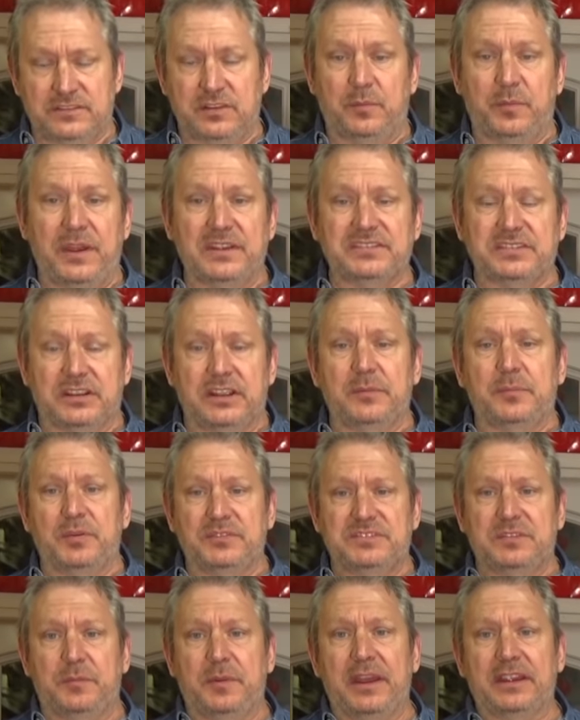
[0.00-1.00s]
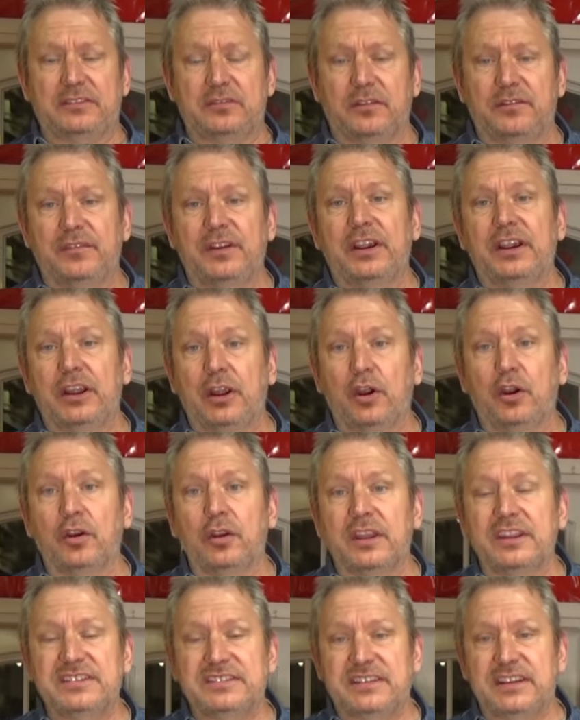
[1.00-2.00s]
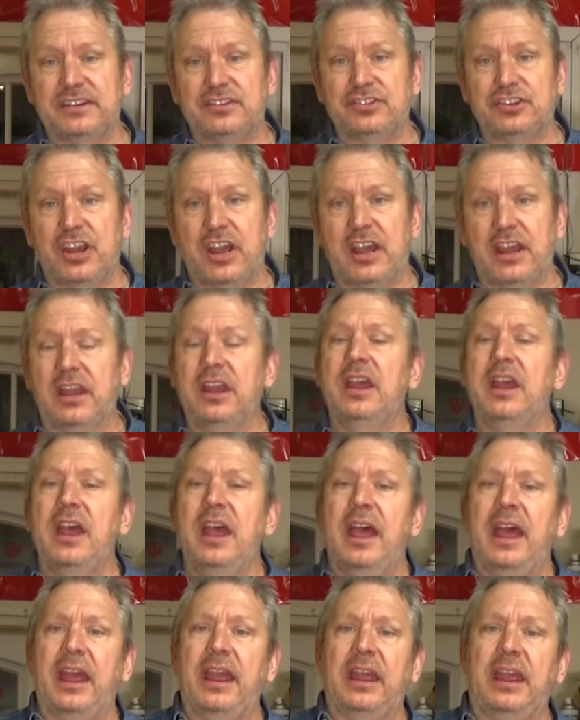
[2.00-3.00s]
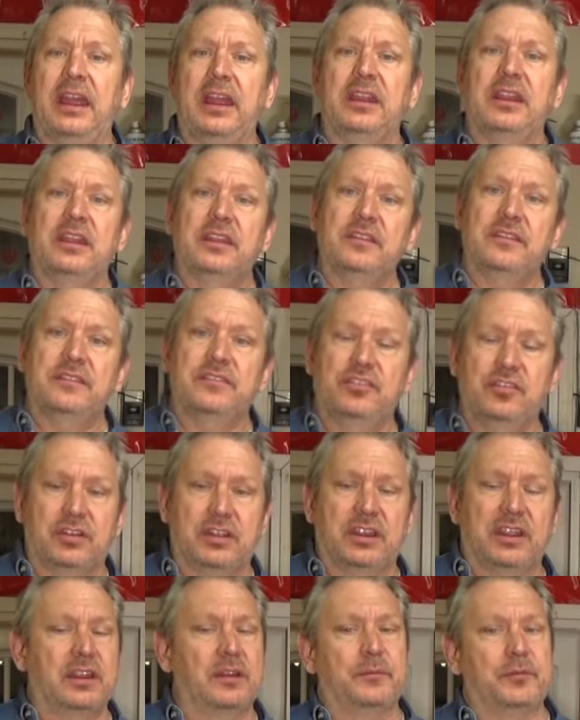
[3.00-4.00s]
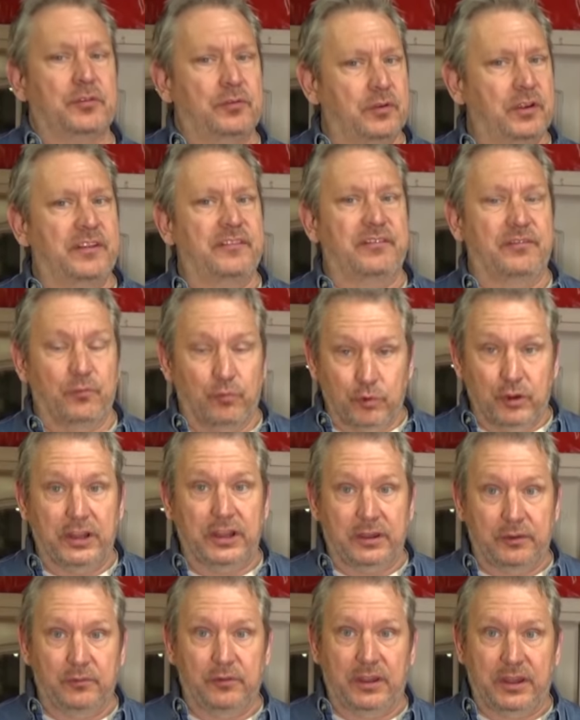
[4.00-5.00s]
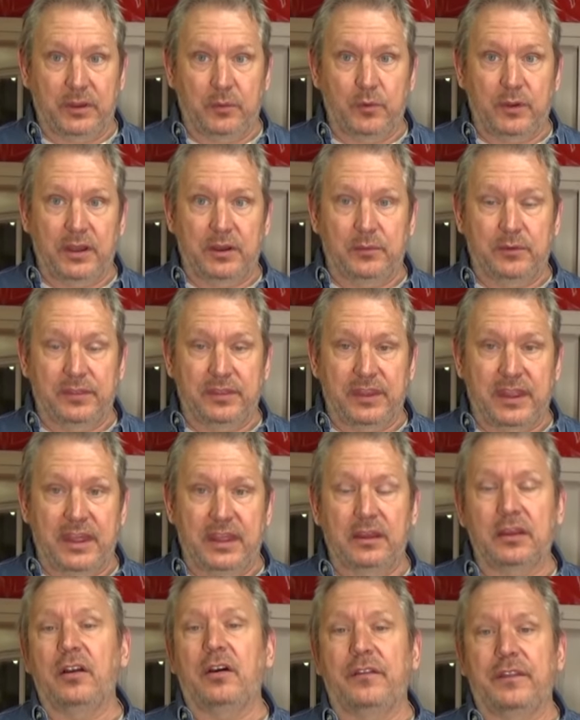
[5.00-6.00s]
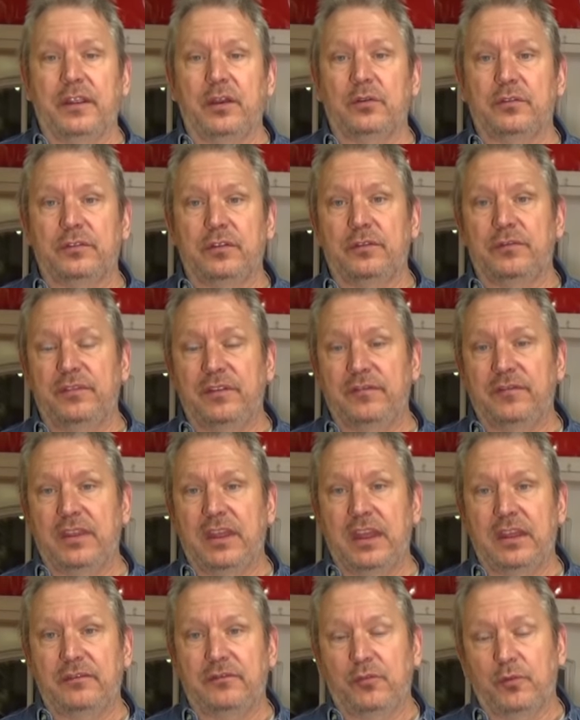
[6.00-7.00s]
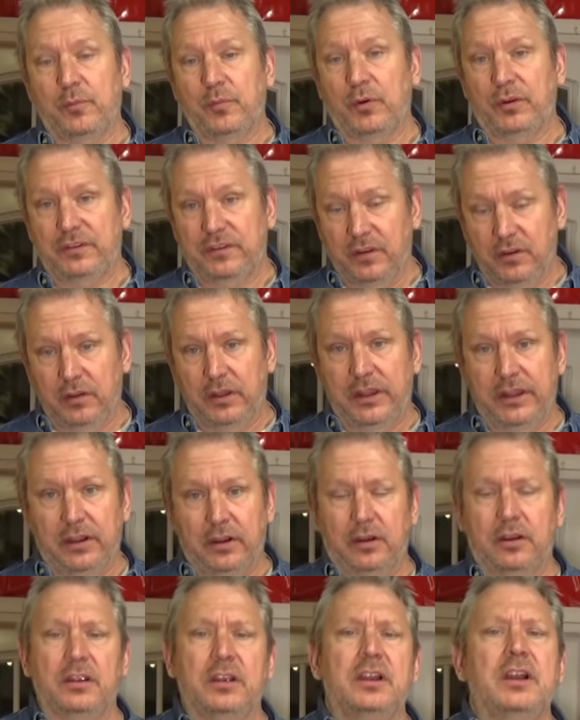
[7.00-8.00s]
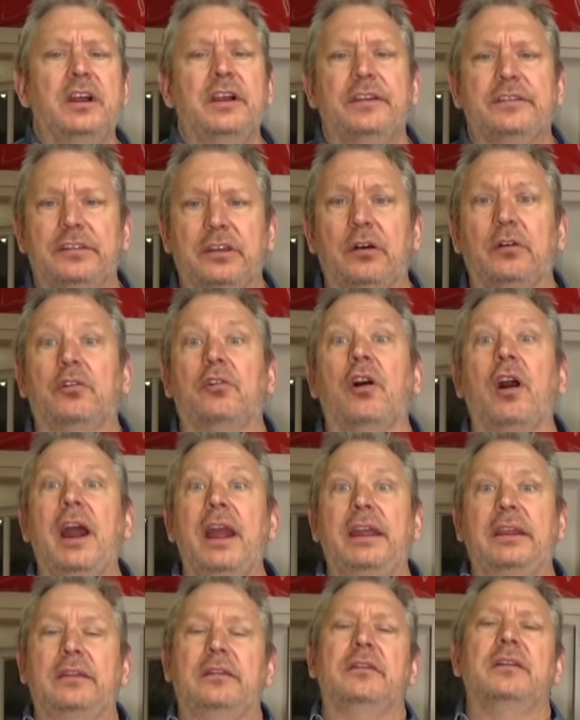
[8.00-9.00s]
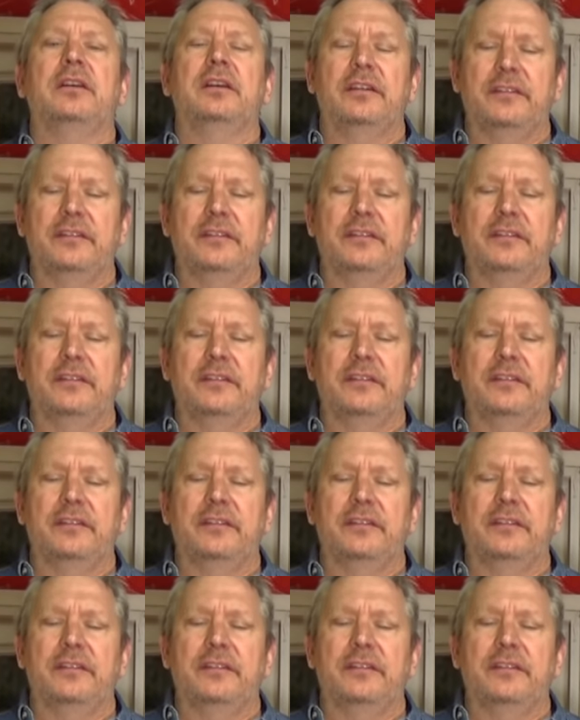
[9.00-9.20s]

So basically it puts it back to a very early CJ, and you can get them to run really, really well with that on the old 258 4.2 liter. So great!